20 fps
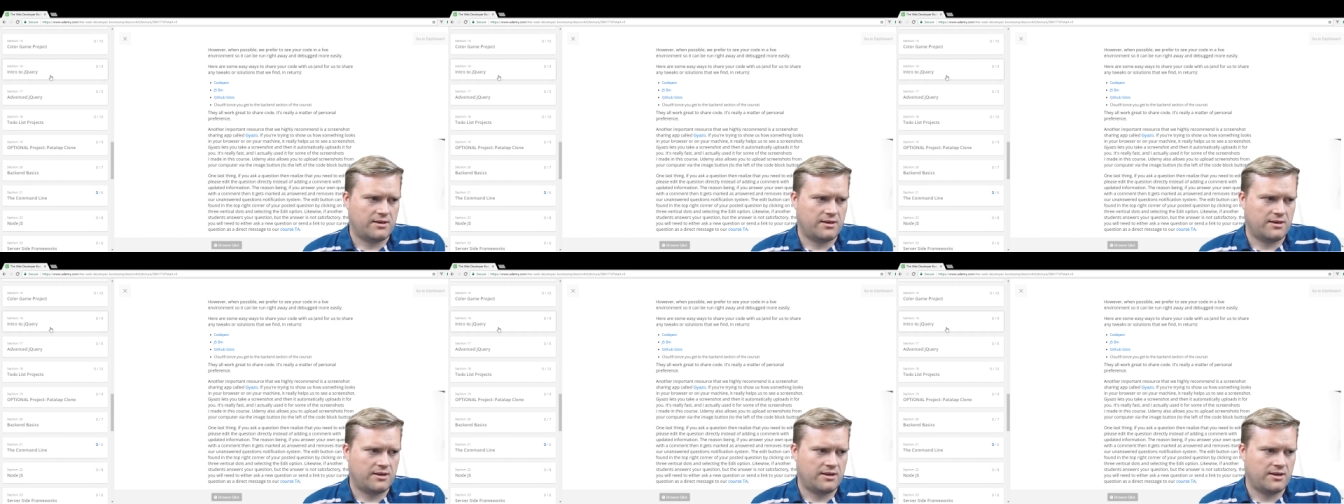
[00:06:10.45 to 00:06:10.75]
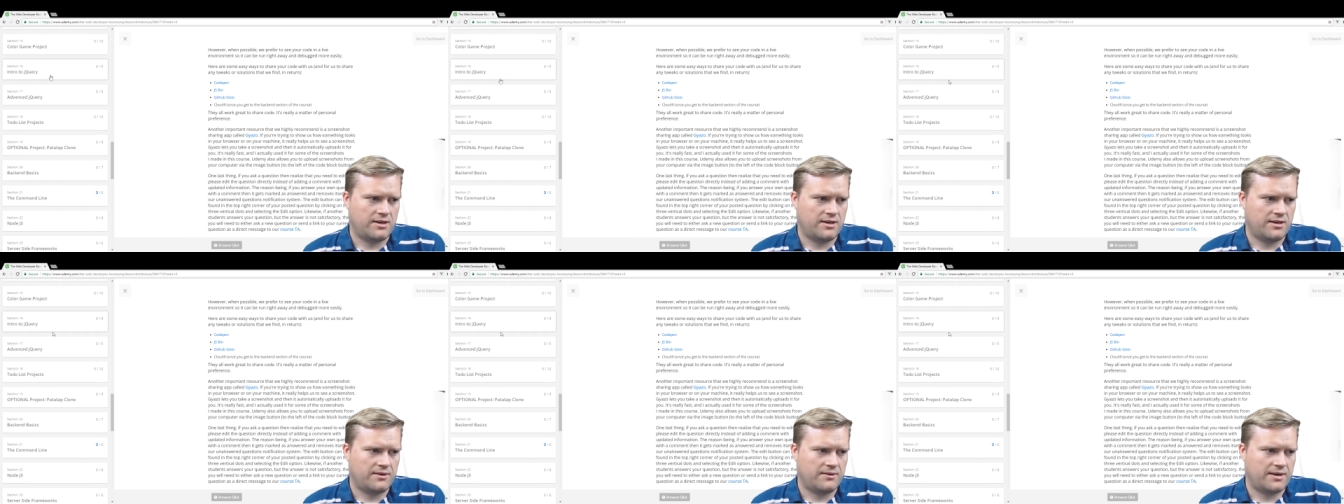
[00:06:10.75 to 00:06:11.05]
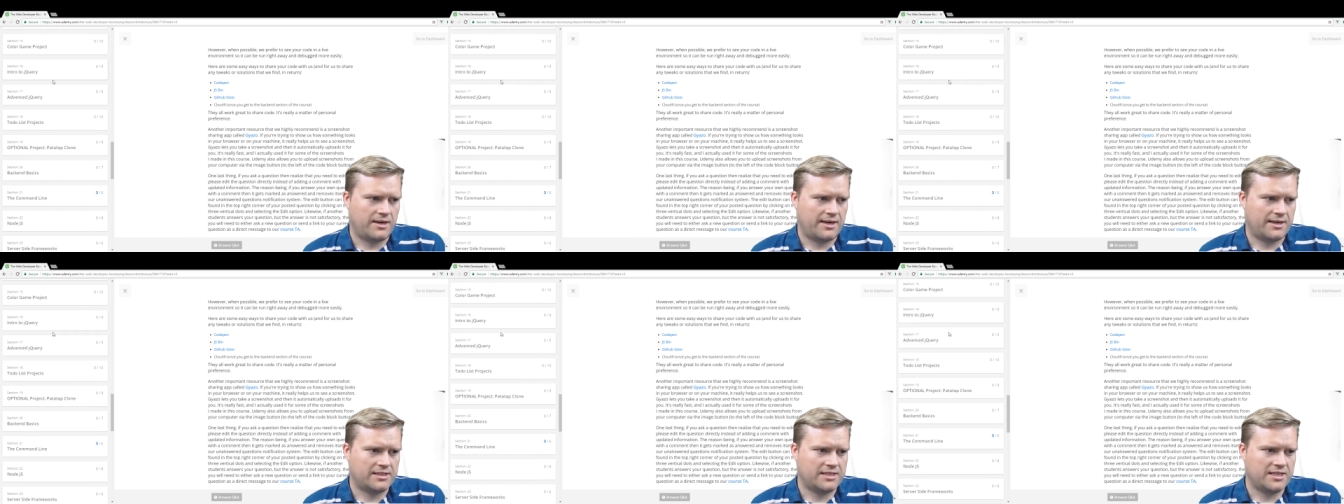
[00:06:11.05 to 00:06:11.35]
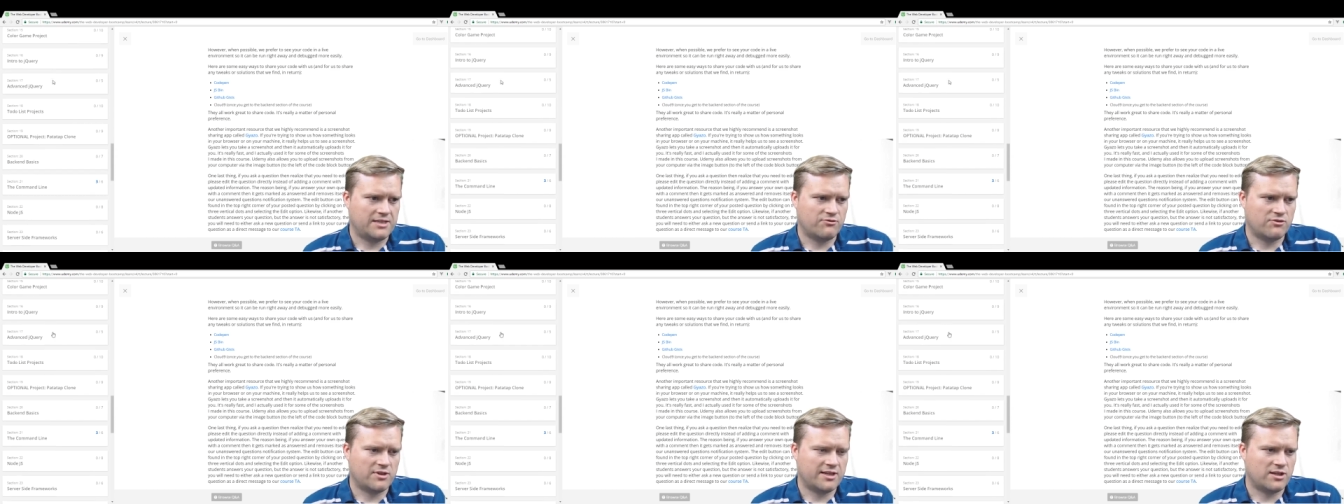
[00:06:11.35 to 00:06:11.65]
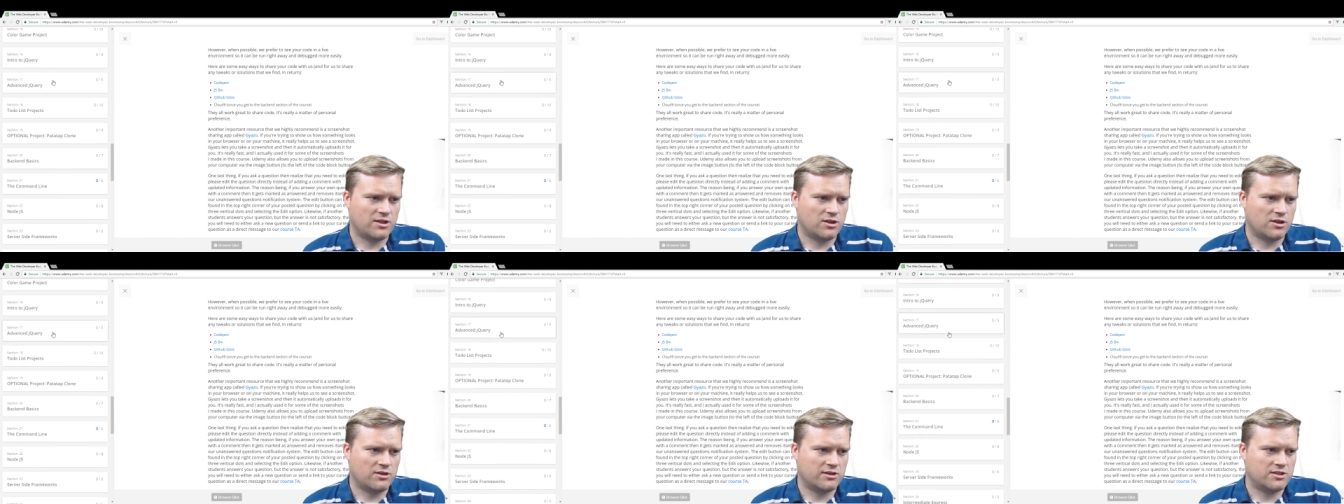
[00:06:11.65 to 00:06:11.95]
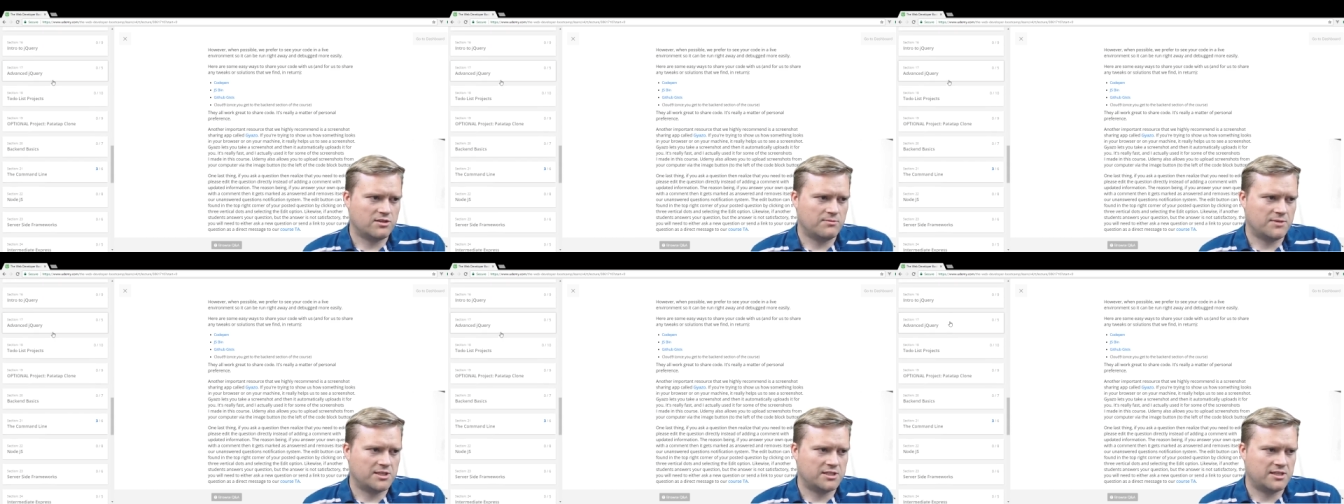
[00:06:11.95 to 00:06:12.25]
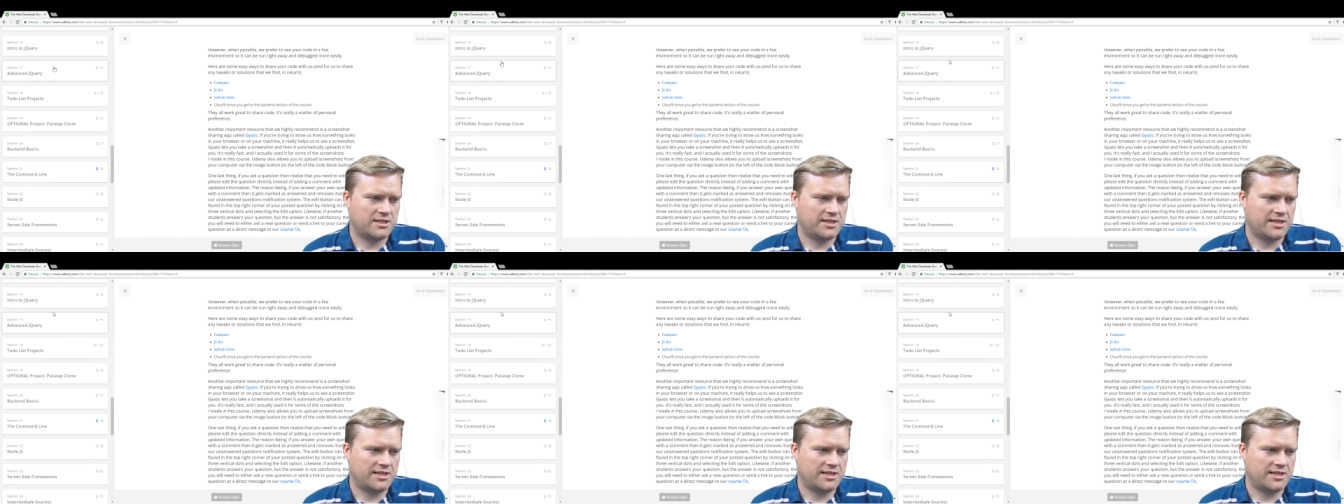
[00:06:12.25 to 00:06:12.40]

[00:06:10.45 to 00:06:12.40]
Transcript: Uh, I didn't really look too much at